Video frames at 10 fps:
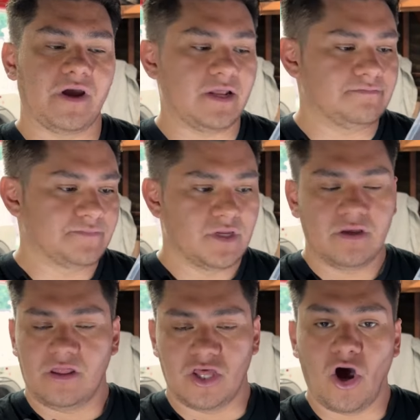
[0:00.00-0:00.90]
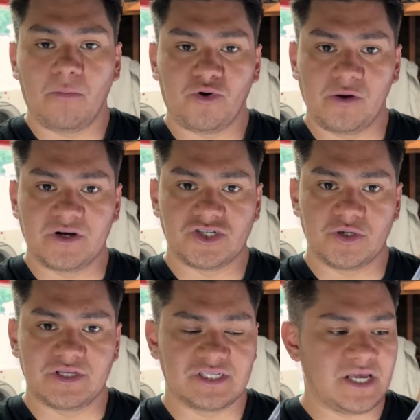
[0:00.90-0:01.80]
Freight. They all pretty much
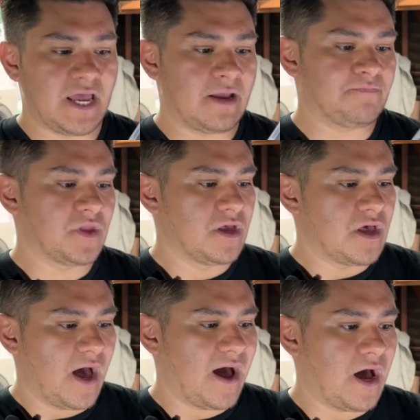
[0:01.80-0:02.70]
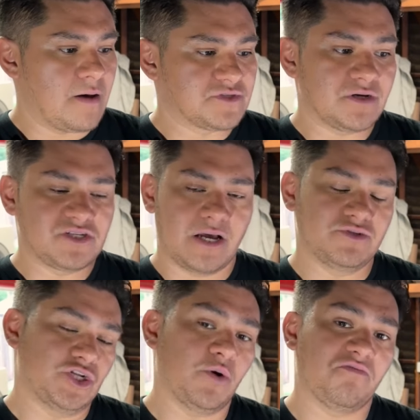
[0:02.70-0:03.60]
do the same.
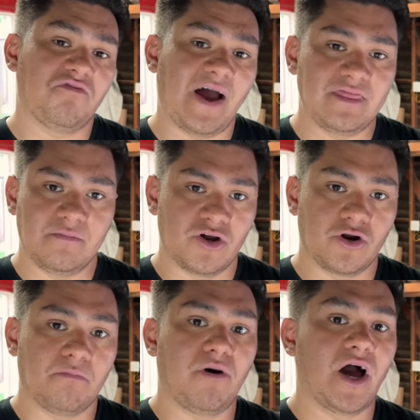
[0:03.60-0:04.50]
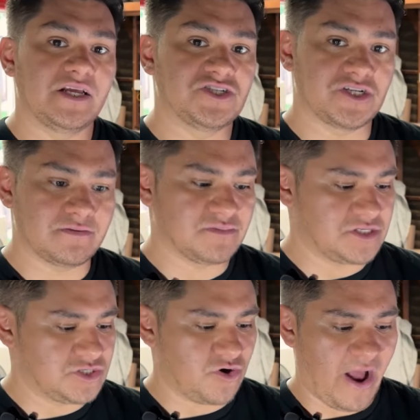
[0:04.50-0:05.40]
Sometimes you don't find them under body shims.
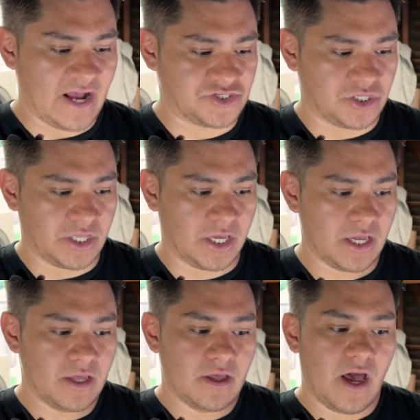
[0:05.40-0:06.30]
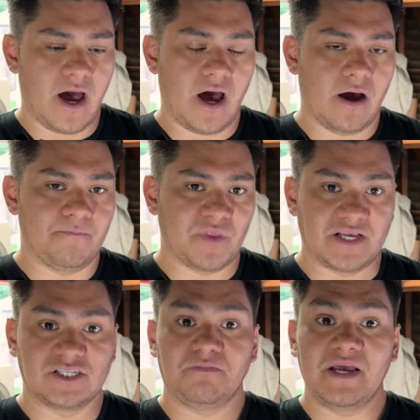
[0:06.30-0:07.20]
These are actually
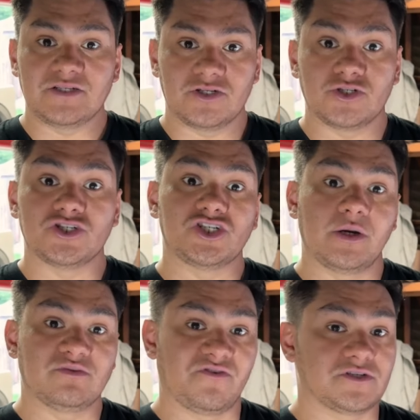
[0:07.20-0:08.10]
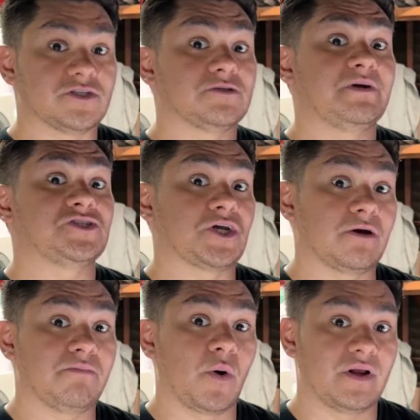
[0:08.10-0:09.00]
like spacers or shims for suspension
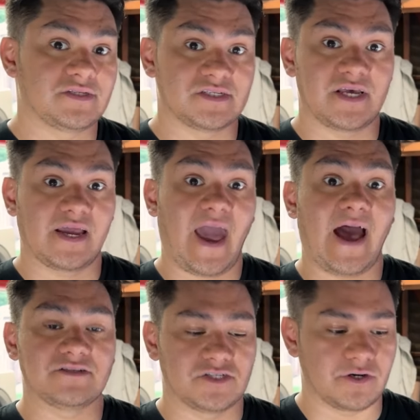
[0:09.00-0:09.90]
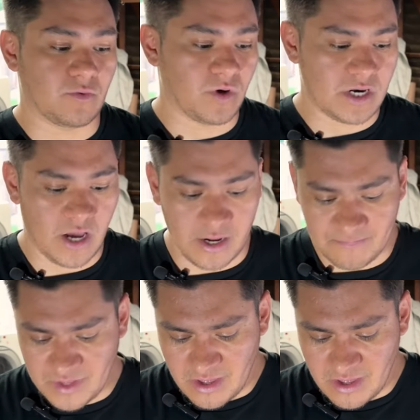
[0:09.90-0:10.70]
components to set caster and whatnot.